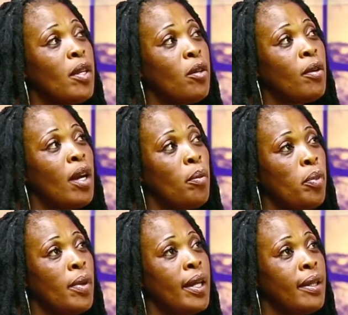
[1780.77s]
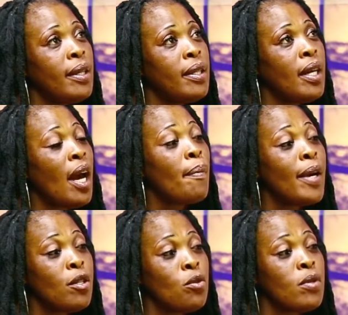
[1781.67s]
no cramp, I think the
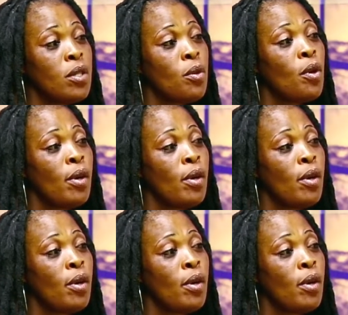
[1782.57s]
abatos war.